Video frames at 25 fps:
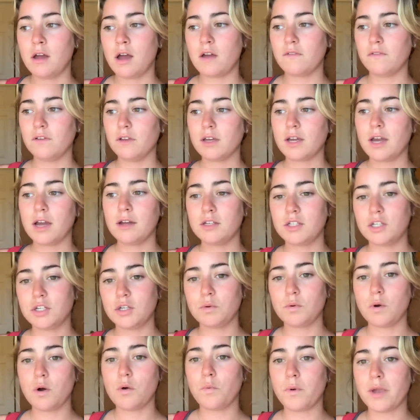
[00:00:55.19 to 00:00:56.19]
I feel like I'd
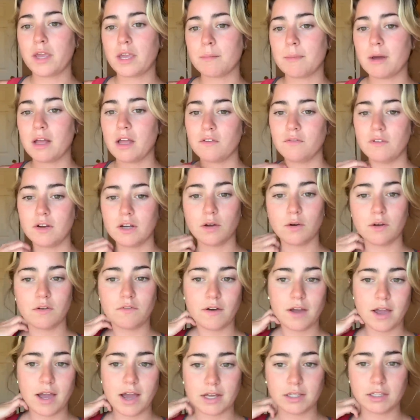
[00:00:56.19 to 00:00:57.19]
do a week in my life video
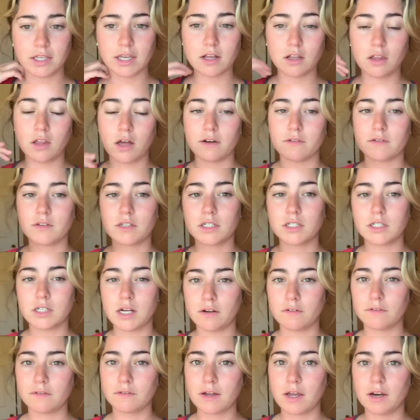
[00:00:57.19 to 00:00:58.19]
if I had like a lot of
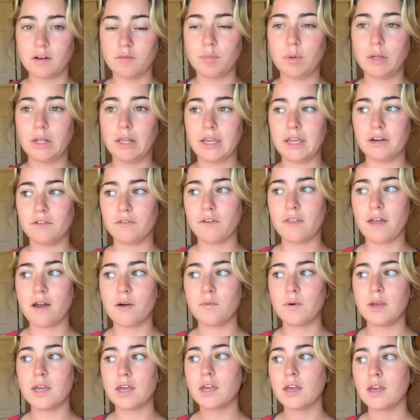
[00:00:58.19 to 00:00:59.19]
stuff kind of planned for
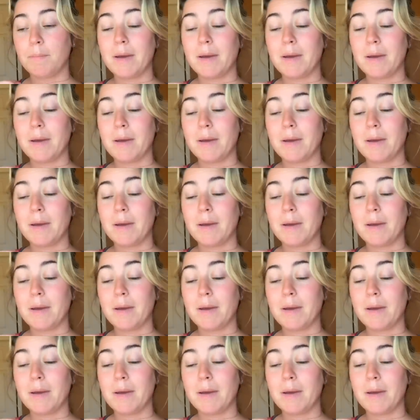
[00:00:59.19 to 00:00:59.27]
that week.